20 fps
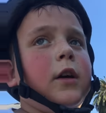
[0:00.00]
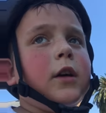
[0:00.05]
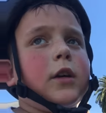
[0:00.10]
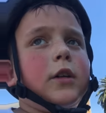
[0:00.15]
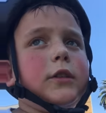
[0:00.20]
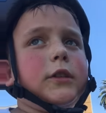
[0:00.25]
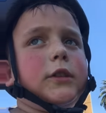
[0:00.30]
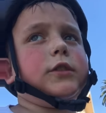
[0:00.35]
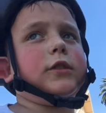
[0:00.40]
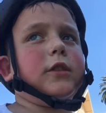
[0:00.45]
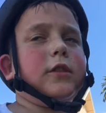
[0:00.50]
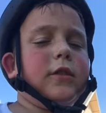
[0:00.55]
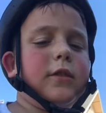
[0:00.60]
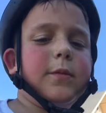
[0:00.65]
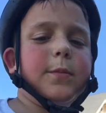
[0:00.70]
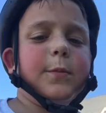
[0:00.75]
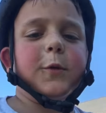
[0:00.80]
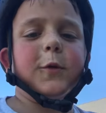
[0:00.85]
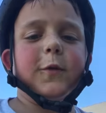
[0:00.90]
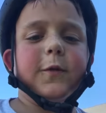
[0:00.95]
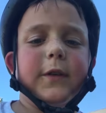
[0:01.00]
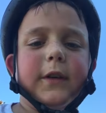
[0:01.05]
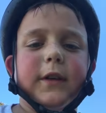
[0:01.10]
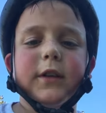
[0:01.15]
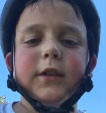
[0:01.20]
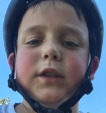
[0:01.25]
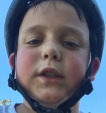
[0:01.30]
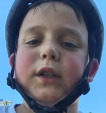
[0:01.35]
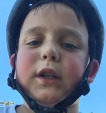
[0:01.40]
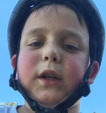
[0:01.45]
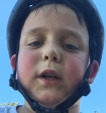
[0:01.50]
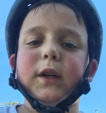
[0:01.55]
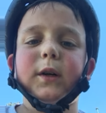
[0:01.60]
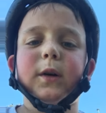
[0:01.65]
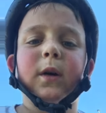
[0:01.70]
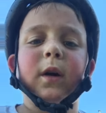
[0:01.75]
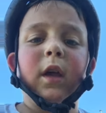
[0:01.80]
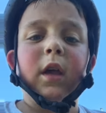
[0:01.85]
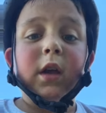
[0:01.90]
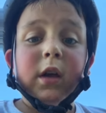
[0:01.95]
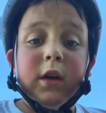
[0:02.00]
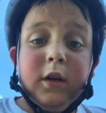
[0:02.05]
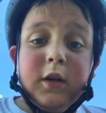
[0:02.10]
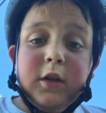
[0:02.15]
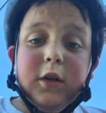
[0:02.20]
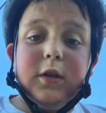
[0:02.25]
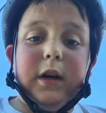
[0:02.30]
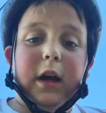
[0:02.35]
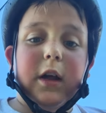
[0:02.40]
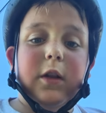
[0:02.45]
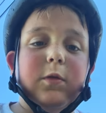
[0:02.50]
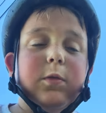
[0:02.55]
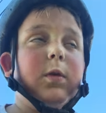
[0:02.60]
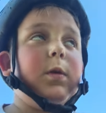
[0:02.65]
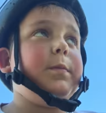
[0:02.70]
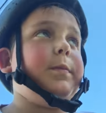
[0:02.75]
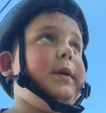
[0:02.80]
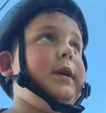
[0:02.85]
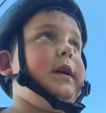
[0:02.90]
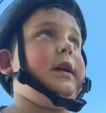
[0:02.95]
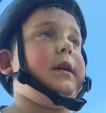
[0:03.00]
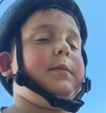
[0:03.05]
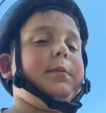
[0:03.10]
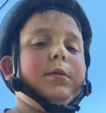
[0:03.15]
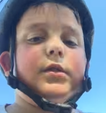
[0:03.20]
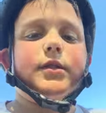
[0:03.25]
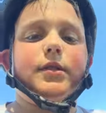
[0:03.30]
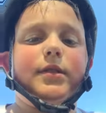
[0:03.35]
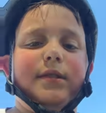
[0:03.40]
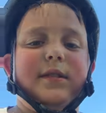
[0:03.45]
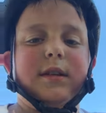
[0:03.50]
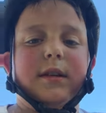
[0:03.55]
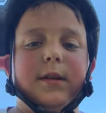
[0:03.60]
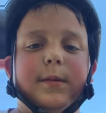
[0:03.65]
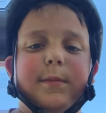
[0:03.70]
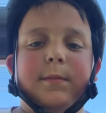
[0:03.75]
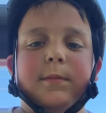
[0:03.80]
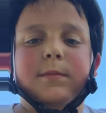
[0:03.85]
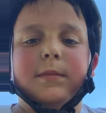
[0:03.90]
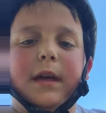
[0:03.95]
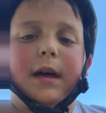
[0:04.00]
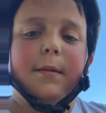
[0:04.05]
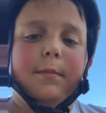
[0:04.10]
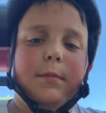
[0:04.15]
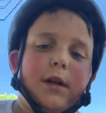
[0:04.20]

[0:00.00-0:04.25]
Christian's moving, so you guys won't be able to see him that